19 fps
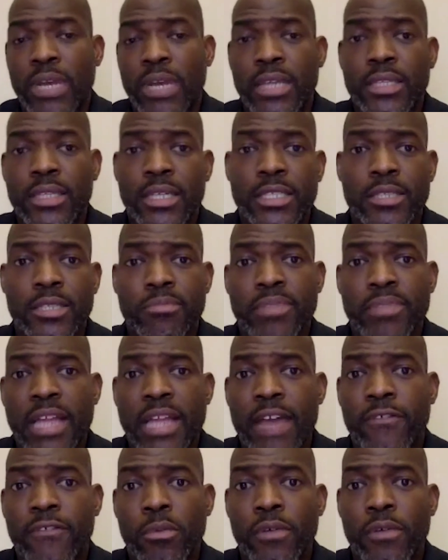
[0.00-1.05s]
I look at the
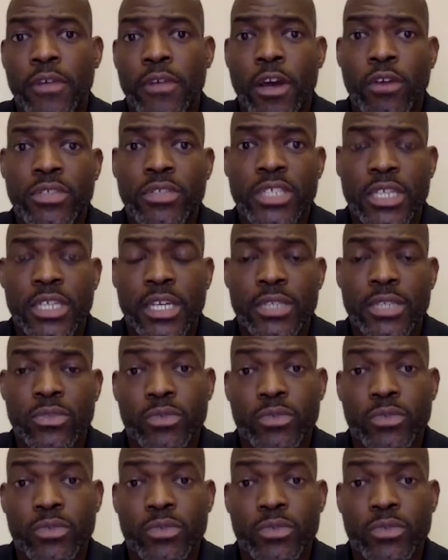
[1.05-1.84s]
platform of coaching as we're